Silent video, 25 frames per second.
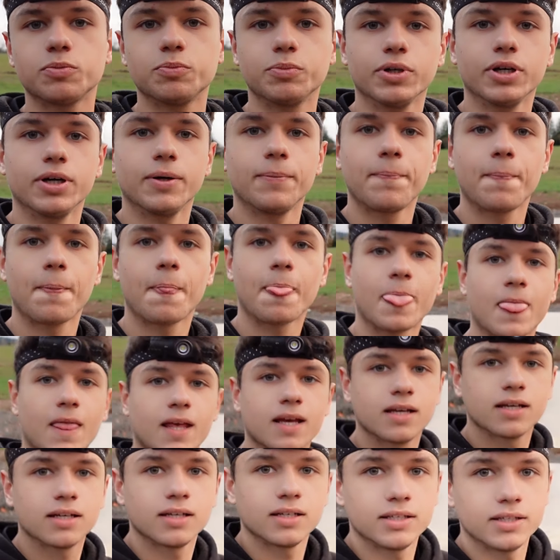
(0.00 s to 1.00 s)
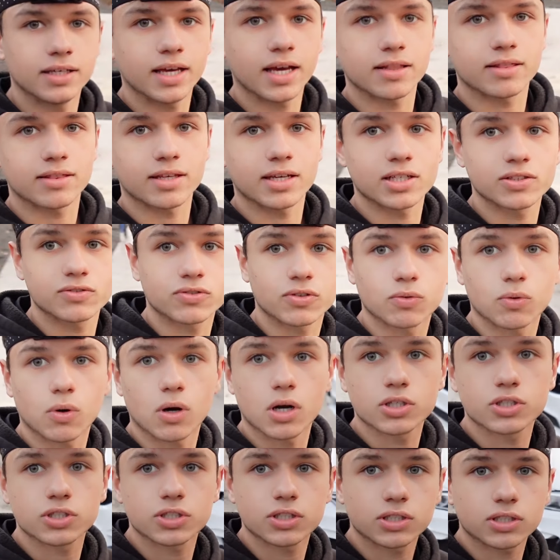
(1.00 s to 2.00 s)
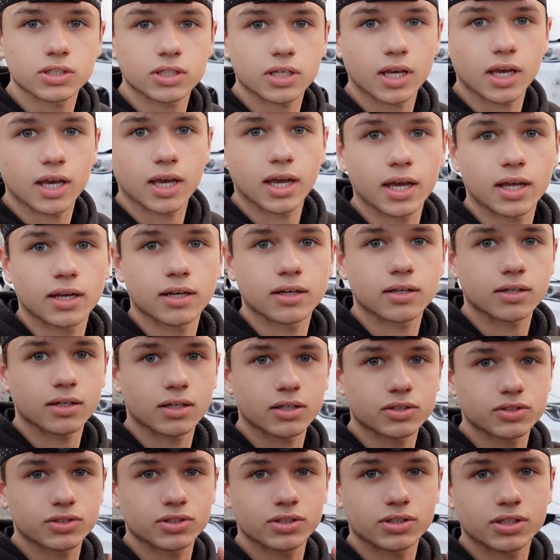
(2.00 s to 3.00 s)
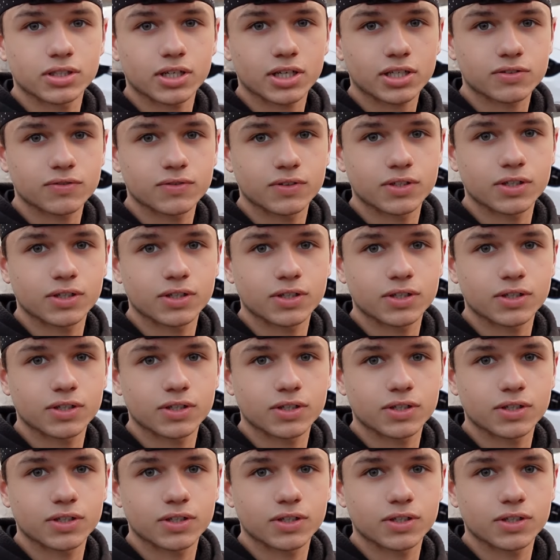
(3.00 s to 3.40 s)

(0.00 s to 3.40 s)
But yeah, thanks for watching, and I'll see you in the next